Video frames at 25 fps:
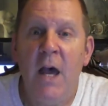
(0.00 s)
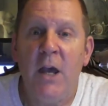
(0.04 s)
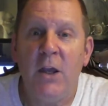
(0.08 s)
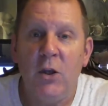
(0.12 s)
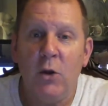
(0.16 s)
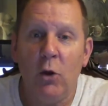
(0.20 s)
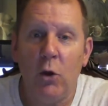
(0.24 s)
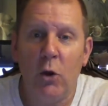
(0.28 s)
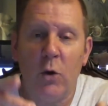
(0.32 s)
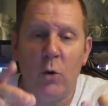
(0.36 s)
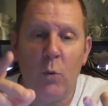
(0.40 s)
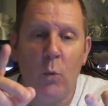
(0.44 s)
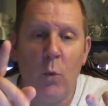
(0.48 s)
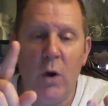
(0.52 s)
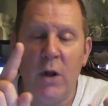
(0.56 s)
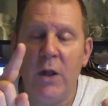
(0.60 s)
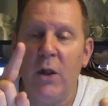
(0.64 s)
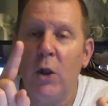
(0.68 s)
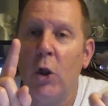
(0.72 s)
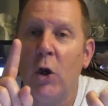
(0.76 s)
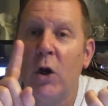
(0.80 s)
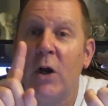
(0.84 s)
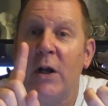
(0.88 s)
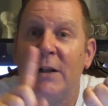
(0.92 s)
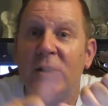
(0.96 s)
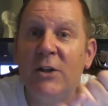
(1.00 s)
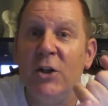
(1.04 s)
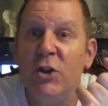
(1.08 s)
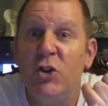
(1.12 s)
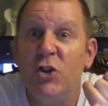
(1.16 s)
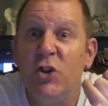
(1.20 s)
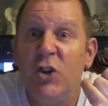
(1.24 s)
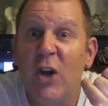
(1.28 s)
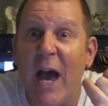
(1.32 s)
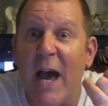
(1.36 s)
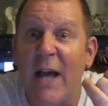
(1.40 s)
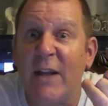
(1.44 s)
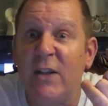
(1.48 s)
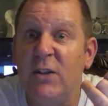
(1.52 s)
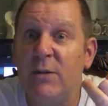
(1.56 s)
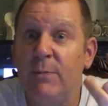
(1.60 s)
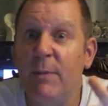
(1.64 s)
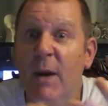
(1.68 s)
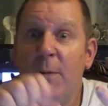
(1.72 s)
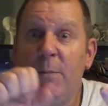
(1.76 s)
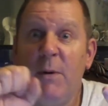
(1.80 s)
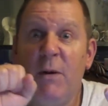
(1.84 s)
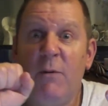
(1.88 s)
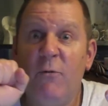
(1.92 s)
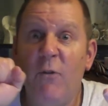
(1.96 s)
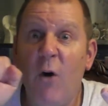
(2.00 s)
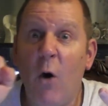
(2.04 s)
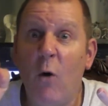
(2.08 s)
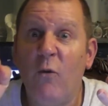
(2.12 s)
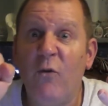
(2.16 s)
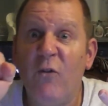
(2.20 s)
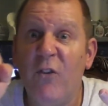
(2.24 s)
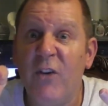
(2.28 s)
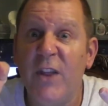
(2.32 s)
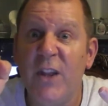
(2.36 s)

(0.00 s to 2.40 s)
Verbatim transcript: you look, look at the Jets. Maybe vote for